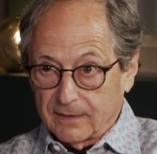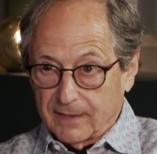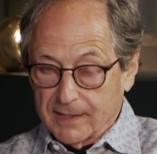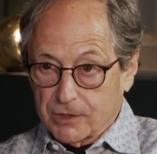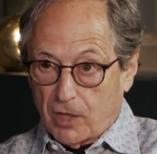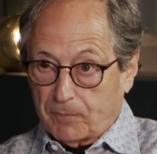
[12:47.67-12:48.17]

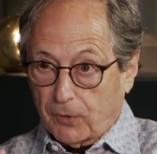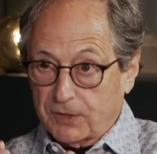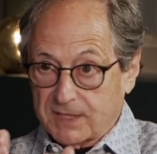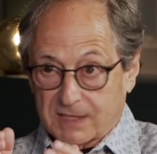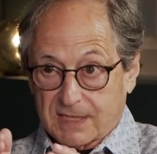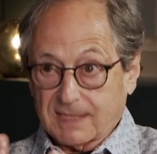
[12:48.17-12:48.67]
It's not because
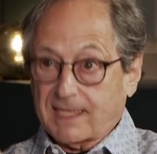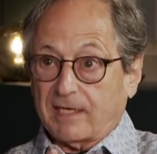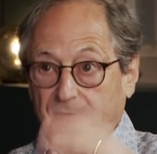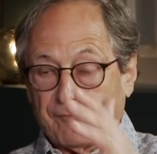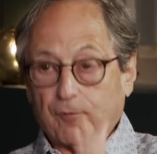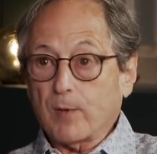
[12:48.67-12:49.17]
there's a
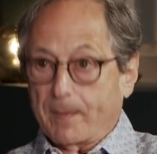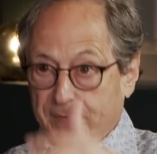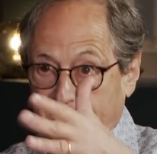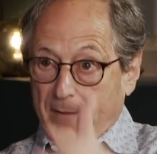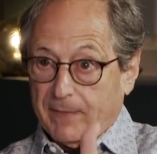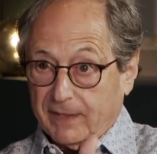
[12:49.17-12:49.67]
sudden flu
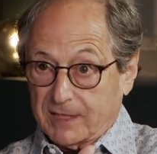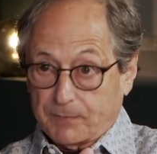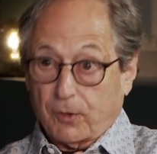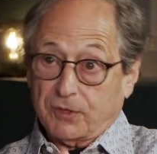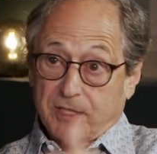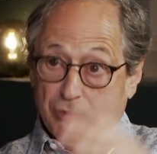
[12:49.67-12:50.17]
epidemic. It's
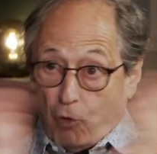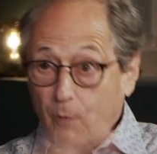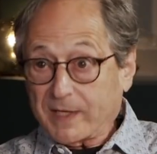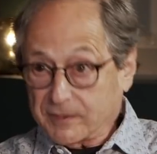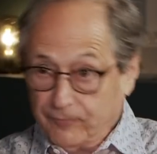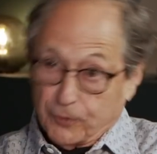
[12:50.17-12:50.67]
because there's
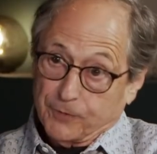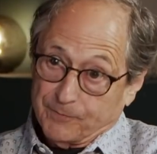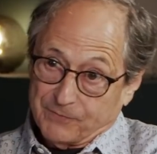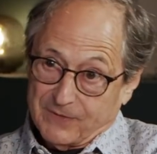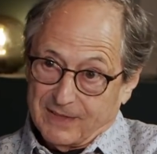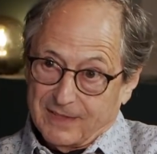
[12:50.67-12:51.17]
always flu.
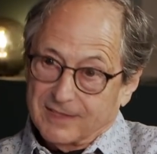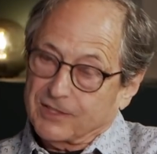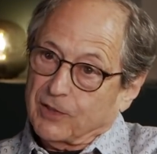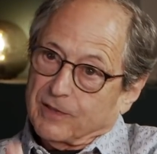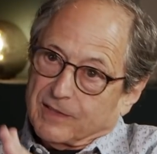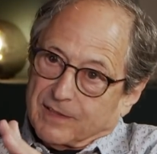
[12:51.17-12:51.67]
Yeah.
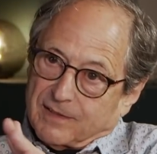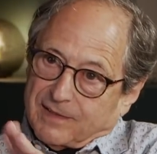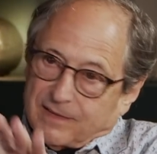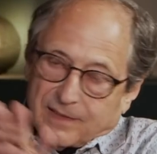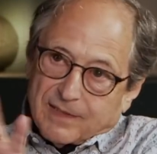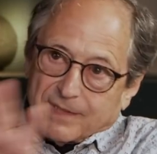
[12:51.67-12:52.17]
So
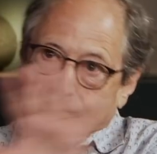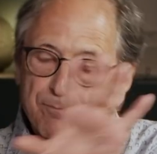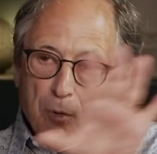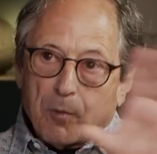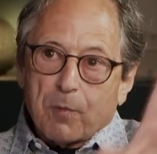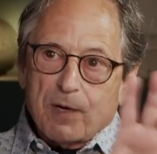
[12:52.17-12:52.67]

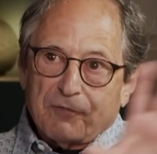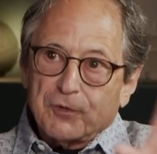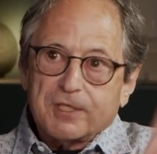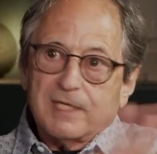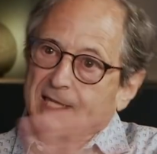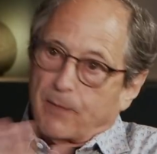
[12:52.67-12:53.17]
probably if you
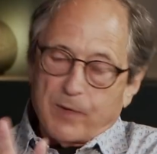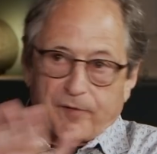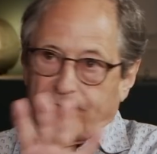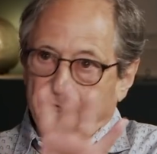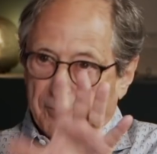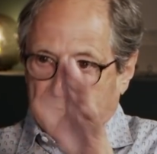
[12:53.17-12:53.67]
did that, we'd
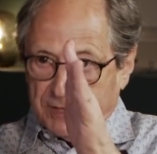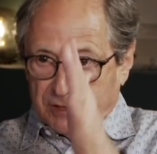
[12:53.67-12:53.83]
find that this